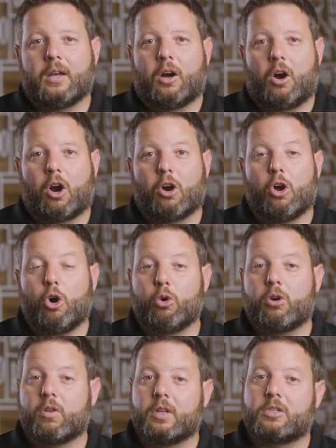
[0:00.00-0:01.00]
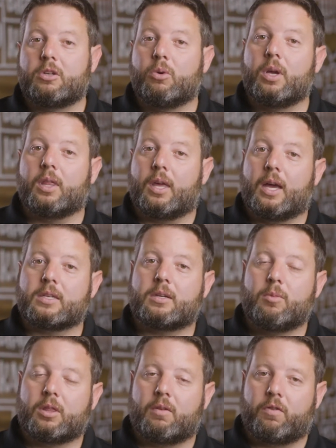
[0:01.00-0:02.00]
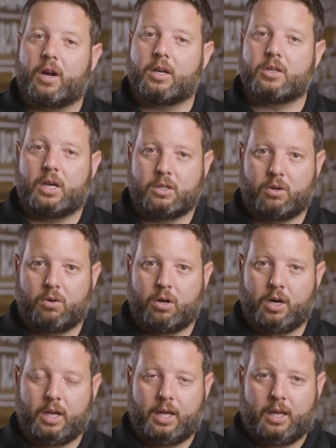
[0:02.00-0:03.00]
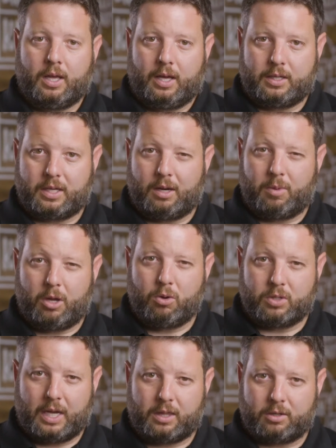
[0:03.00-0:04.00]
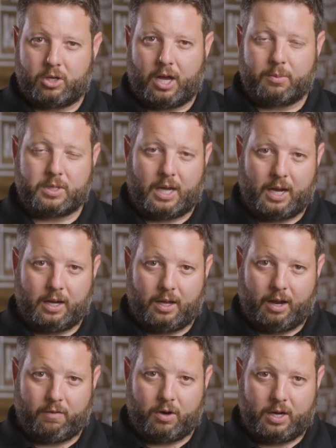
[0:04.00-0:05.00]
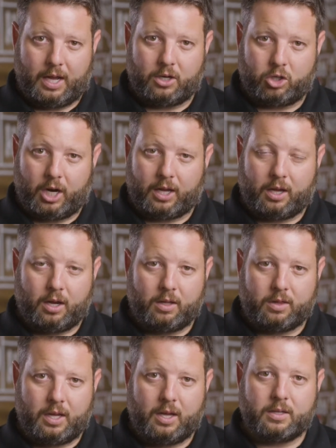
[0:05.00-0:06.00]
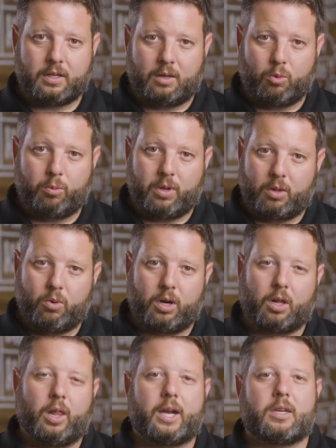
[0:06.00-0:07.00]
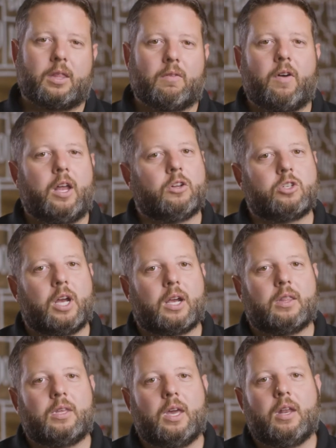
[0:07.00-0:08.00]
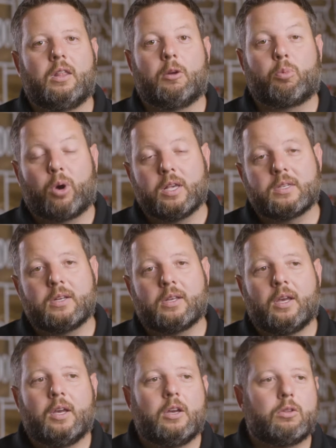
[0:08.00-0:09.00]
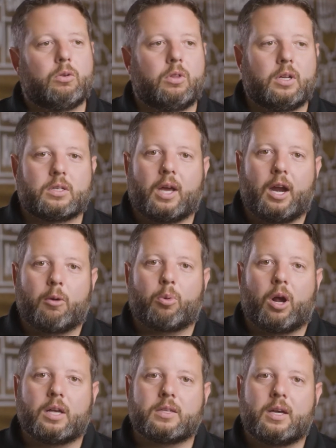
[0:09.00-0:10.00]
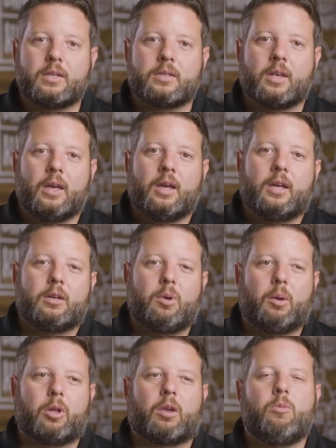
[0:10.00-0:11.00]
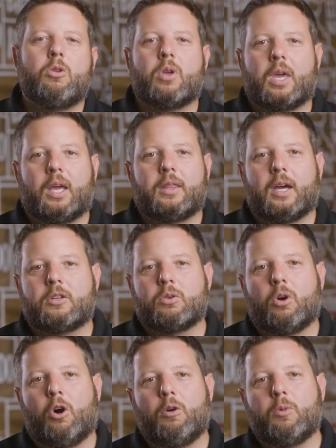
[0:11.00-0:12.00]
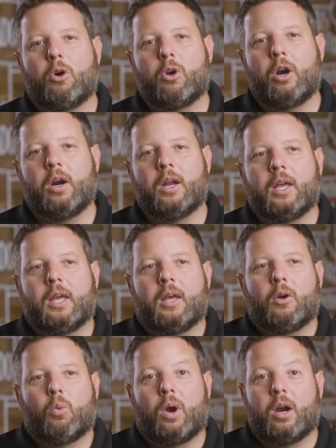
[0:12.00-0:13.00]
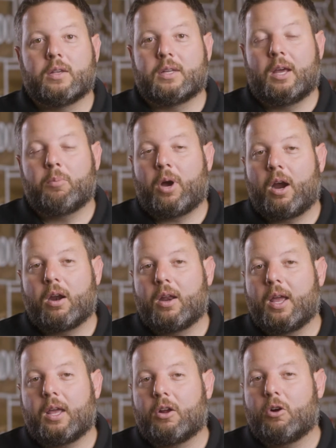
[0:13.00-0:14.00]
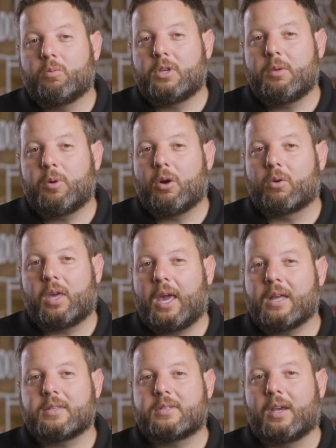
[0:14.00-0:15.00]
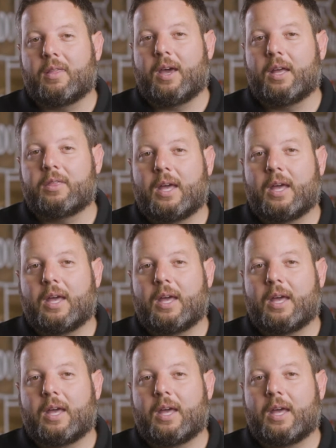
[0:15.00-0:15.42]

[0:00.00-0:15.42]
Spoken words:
Our owner that's doing the estimate, the franchise owner, is gonna be who's at the job site every day checking on things, and then we'll be the one collecting the final check at the end, and they're present through the entire process. To be able to communicate that to a homeowner, whereas an Empire Today and a Home Depot can't say that.